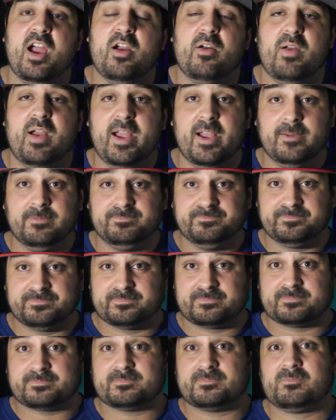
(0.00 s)
IRA.
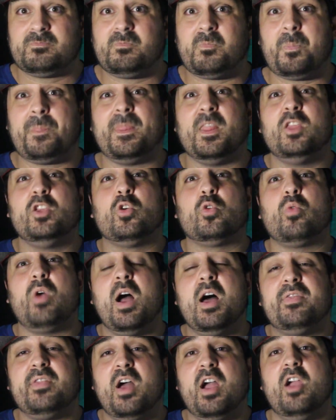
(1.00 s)
Your
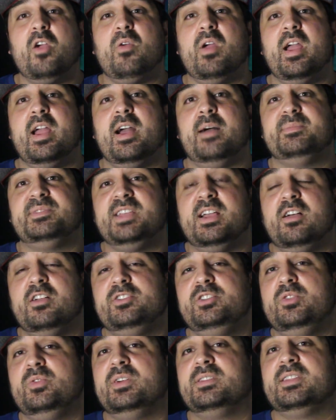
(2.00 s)
Roth IRA, I'm
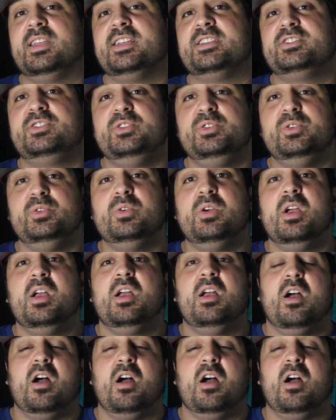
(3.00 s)
telling you, unless you